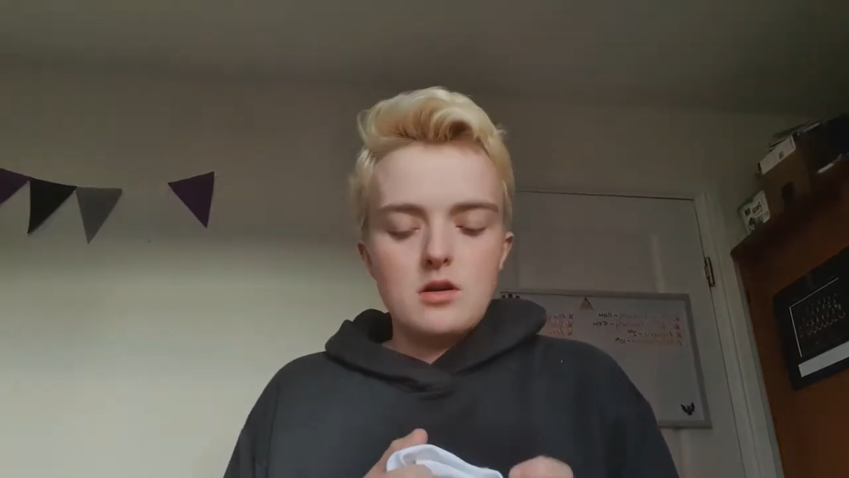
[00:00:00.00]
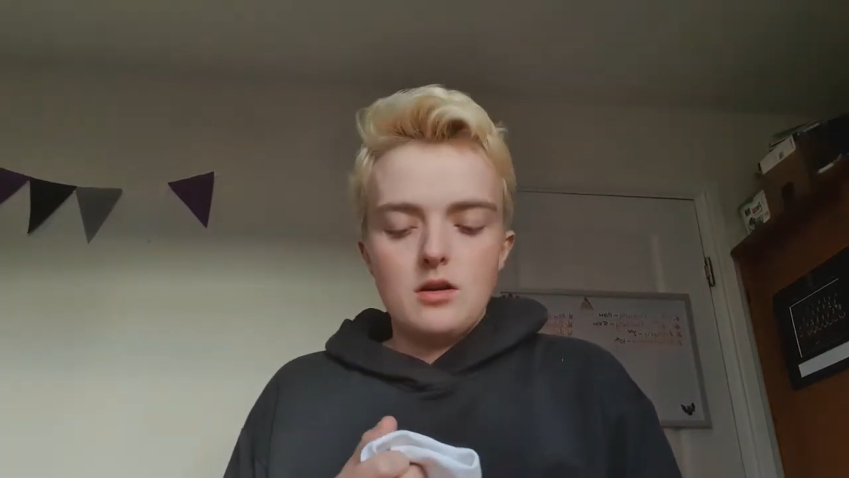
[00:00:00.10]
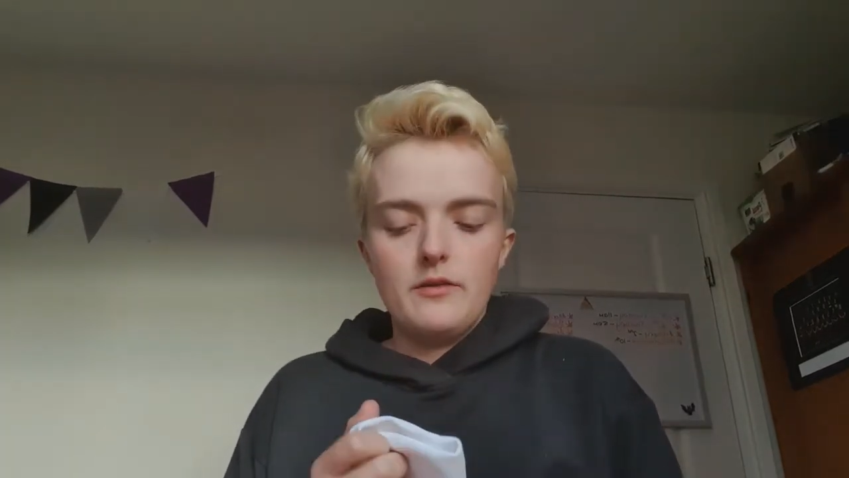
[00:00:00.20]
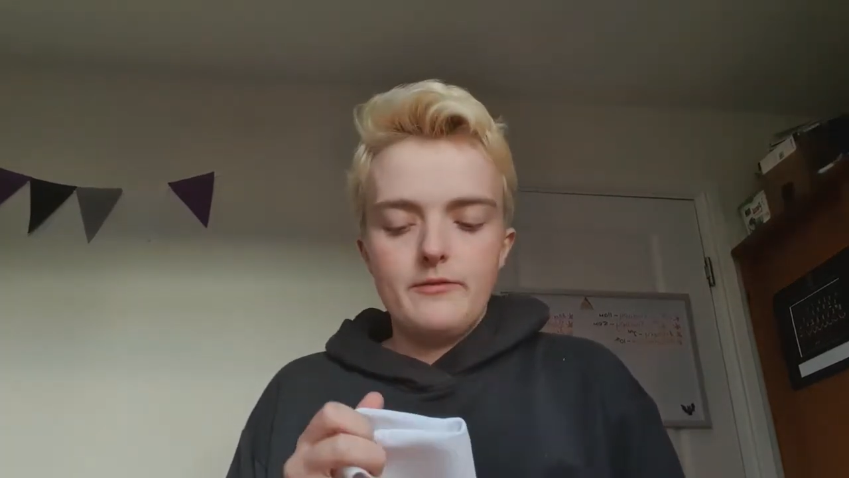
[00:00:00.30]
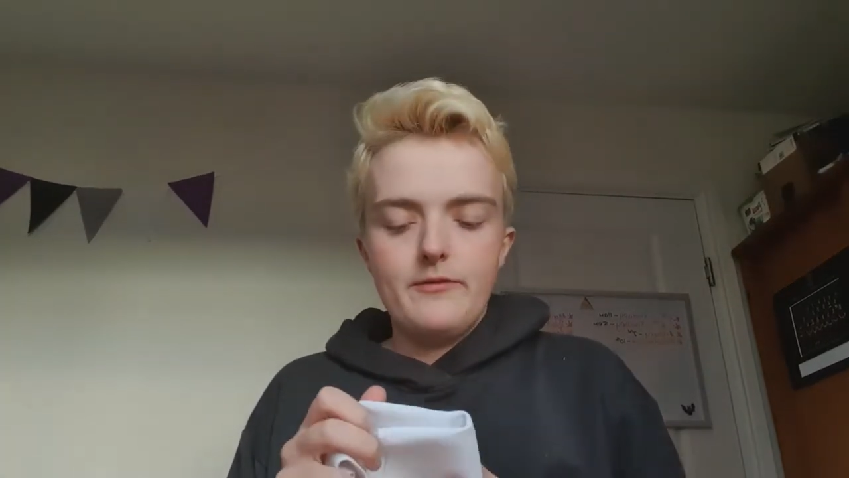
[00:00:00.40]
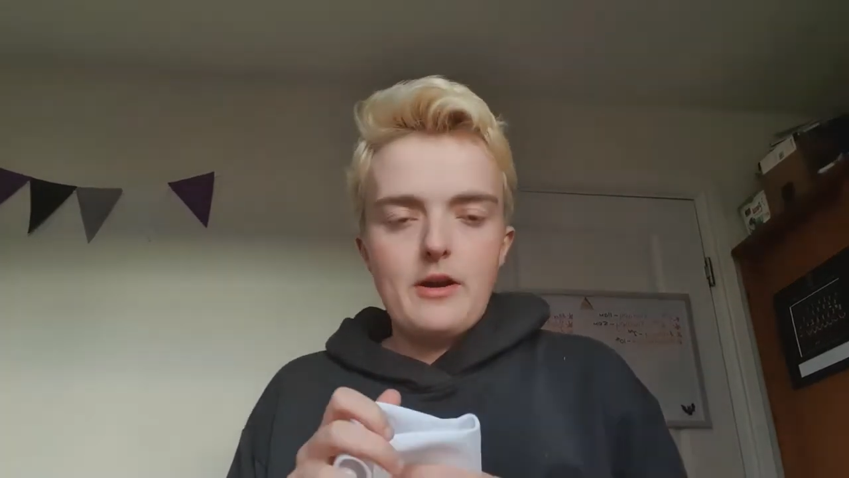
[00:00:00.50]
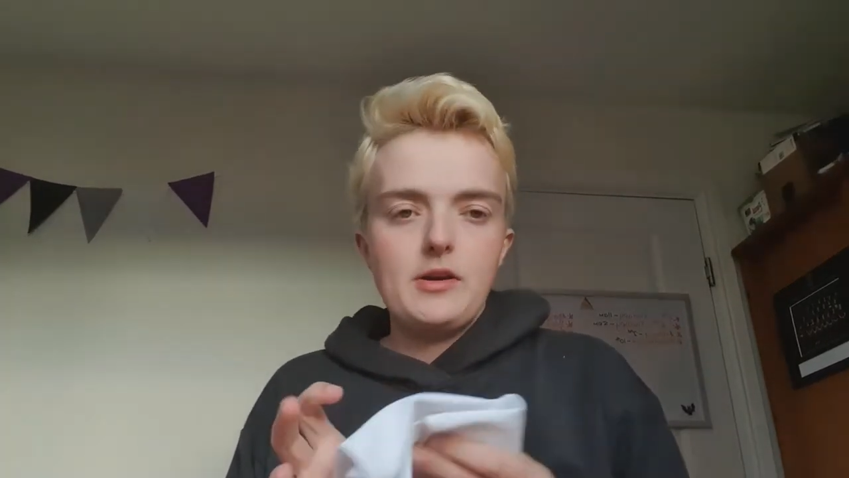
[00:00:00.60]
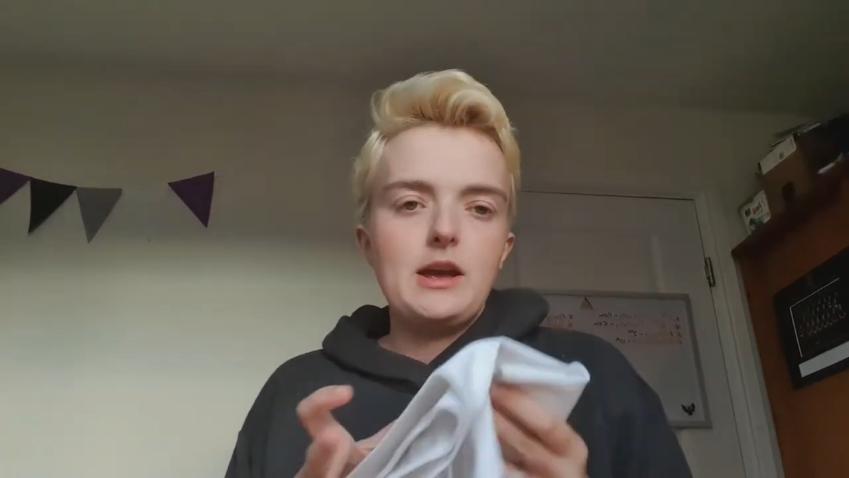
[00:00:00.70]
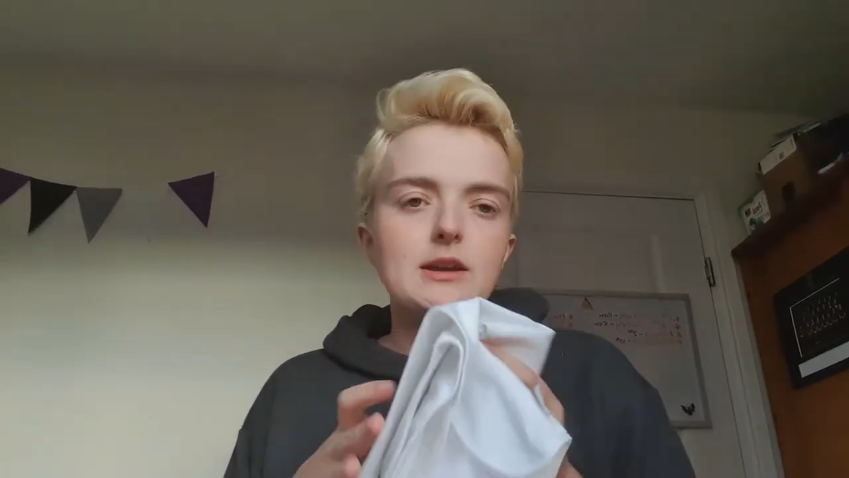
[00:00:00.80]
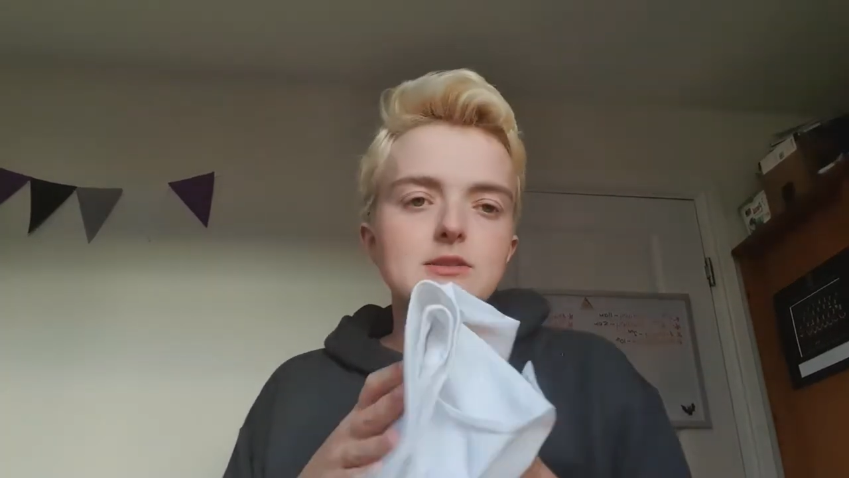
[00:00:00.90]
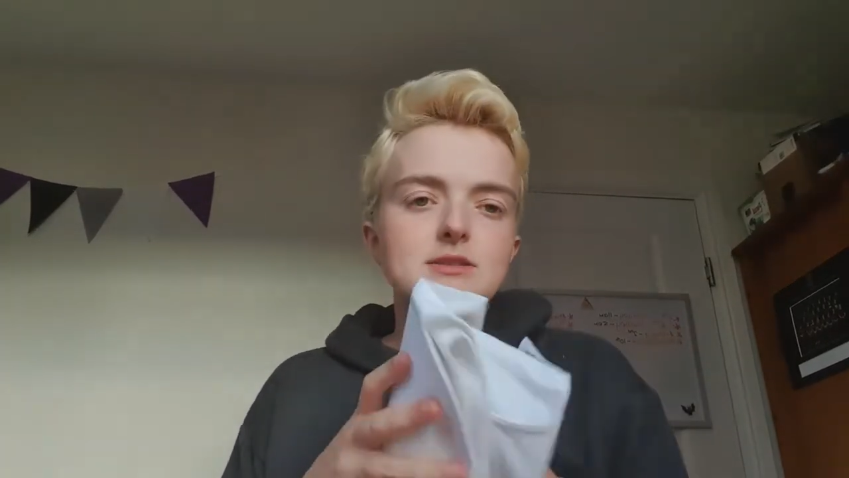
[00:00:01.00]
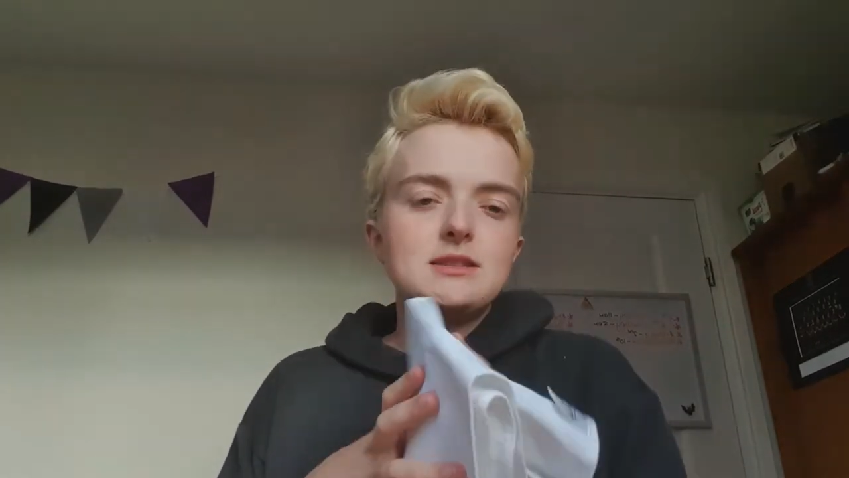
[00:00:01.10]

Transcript: of varying ages.